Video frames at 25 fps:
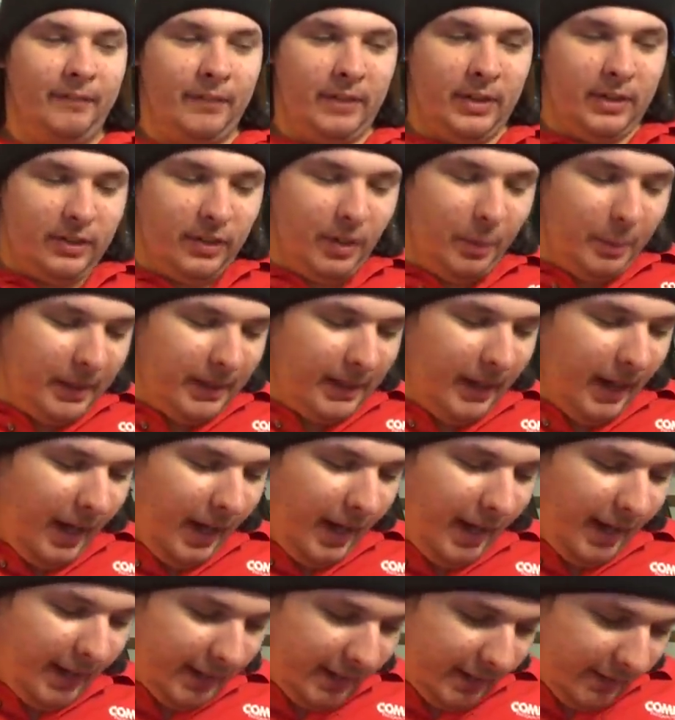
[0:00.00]
So we
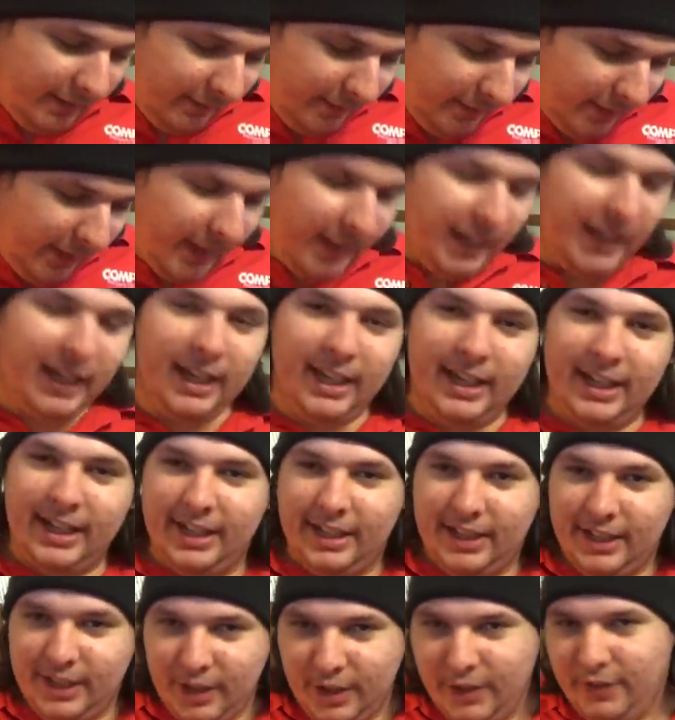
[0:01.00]
got fucking
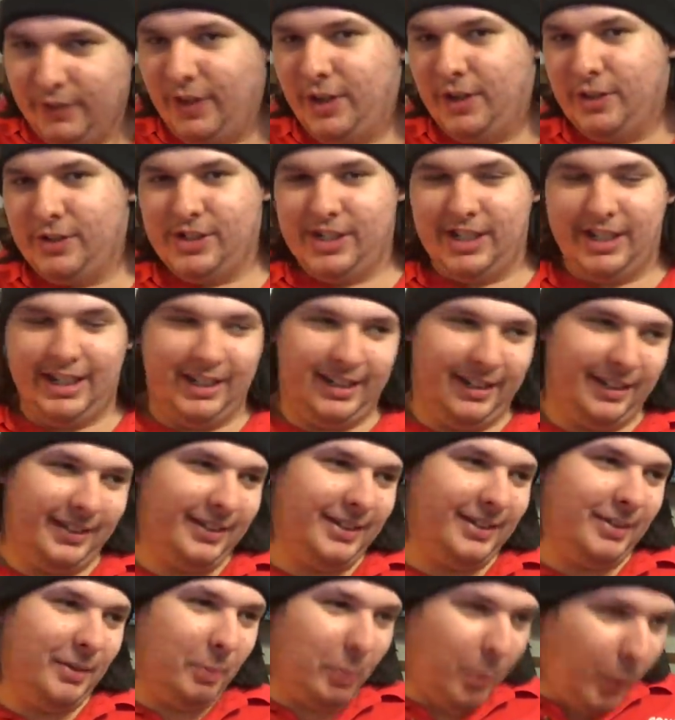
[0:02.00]
Uvogin,
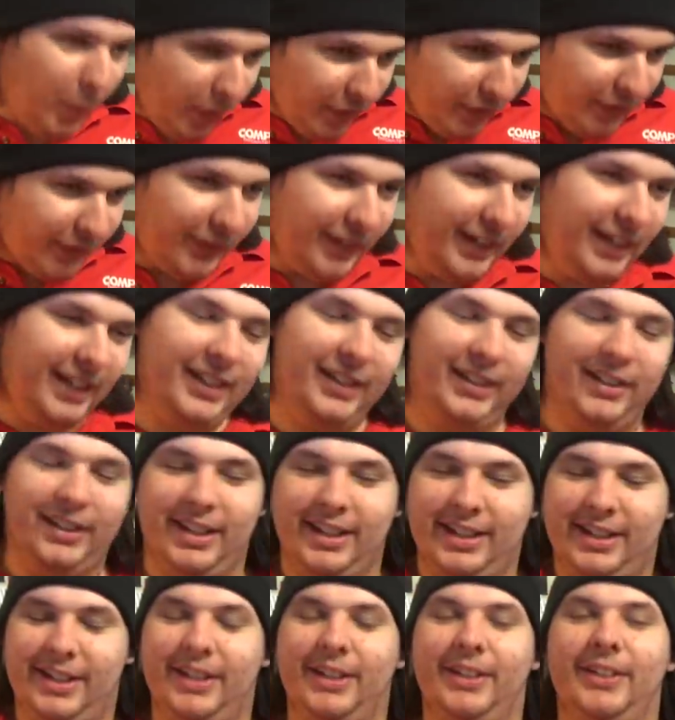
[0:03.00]

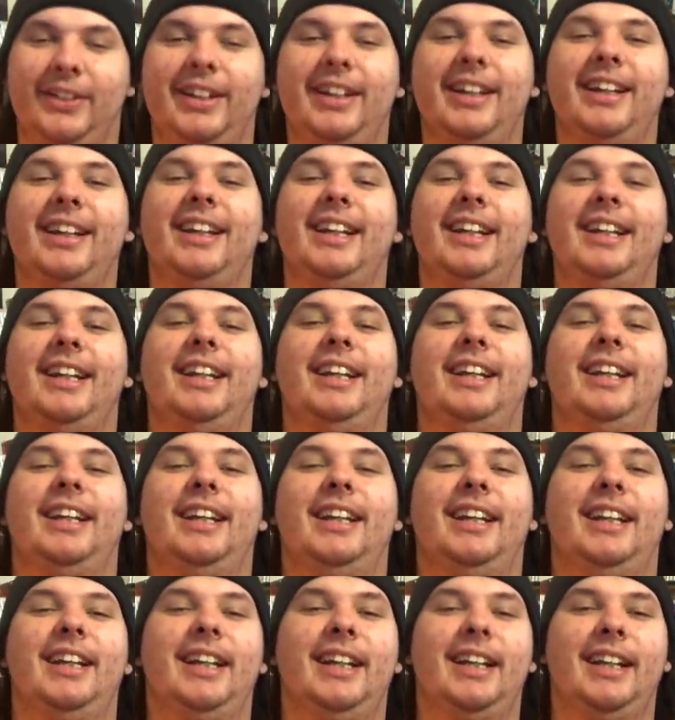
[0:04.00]
Wolverine-looking dude.
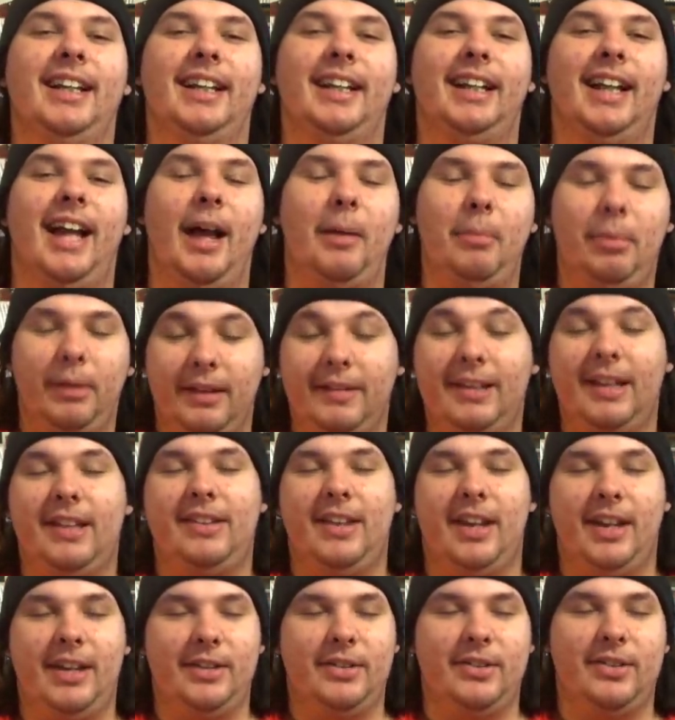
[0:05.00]
I believe
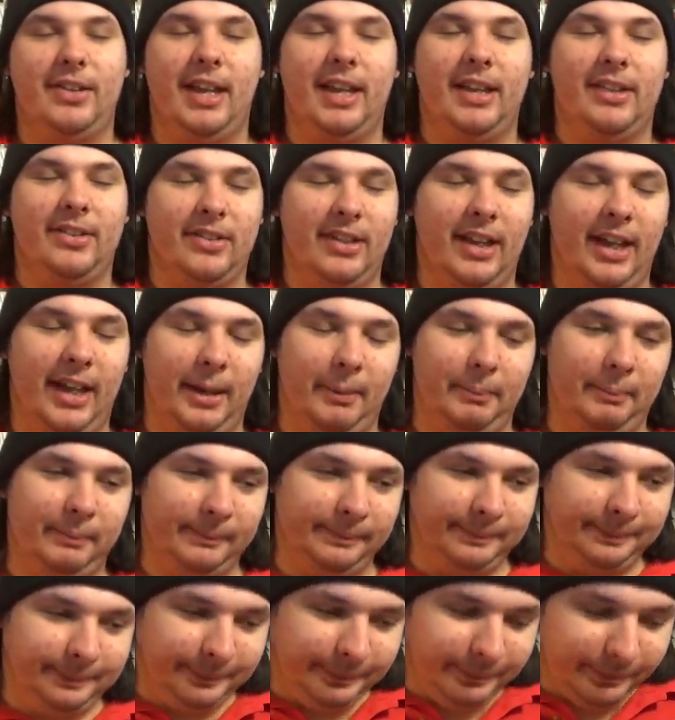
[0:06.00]
that's how you'd say his
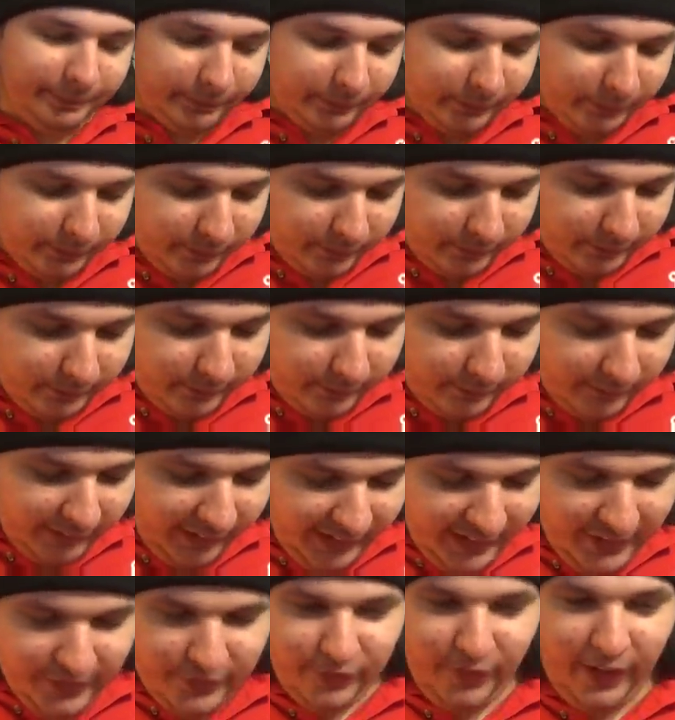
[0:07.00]
name.
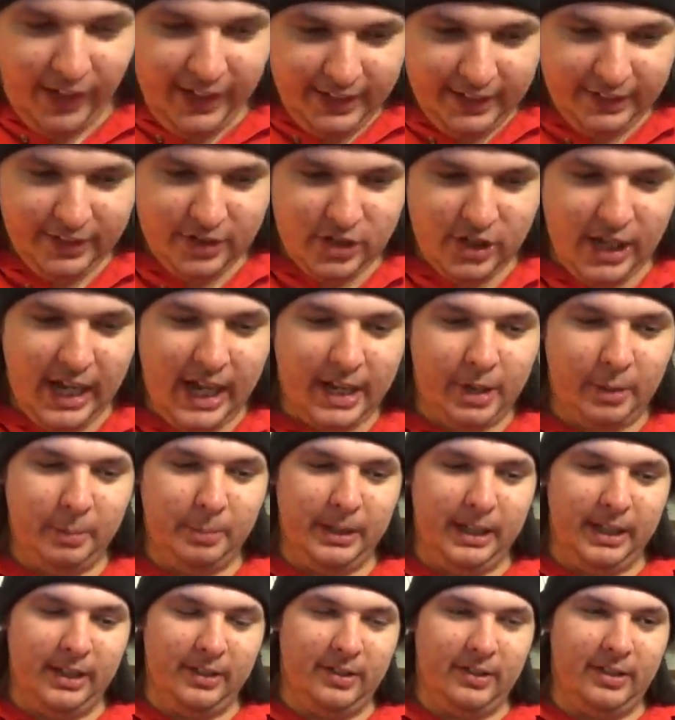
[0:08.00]
He's fighting the Shadow
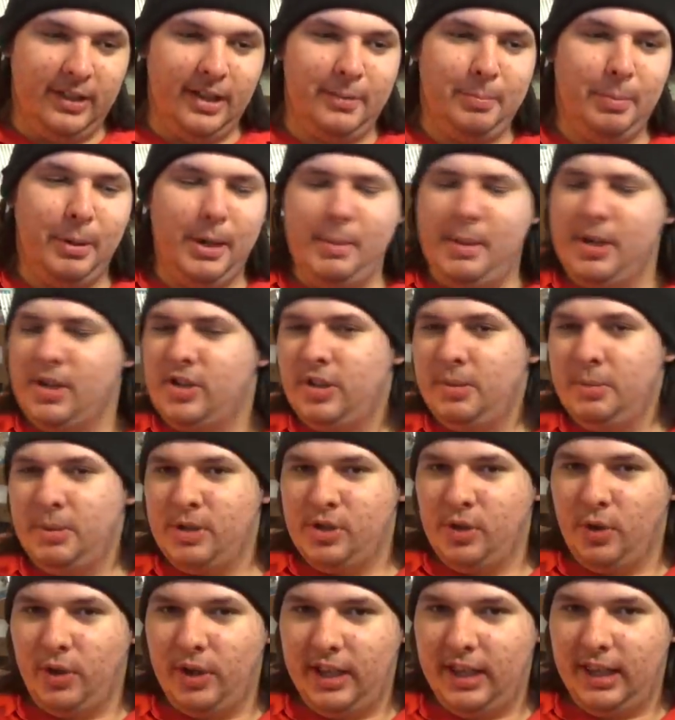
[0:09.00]
Beast. That's pretty much the
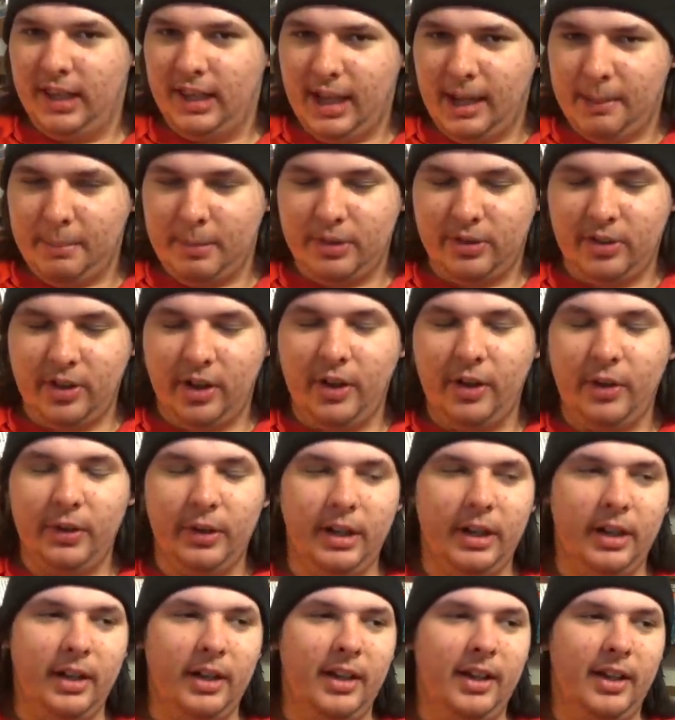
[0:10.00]
majority of the
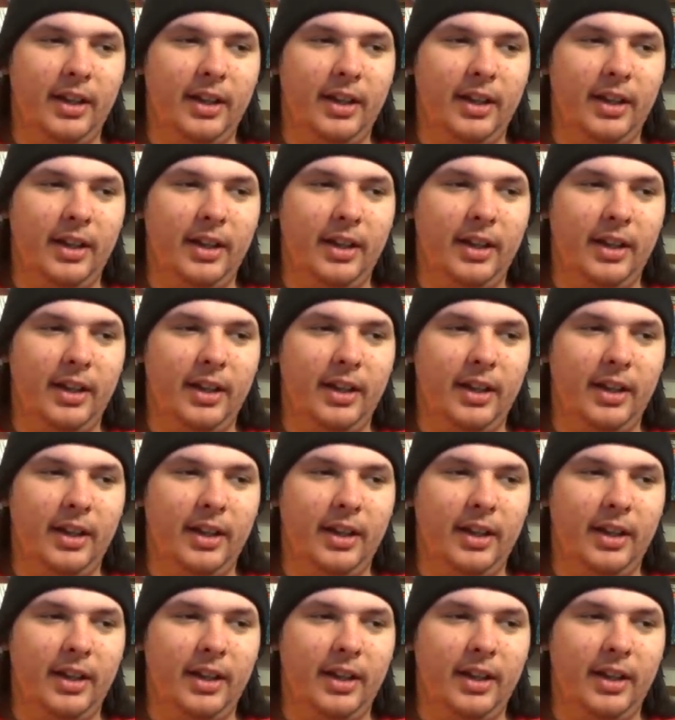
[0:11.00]
episode.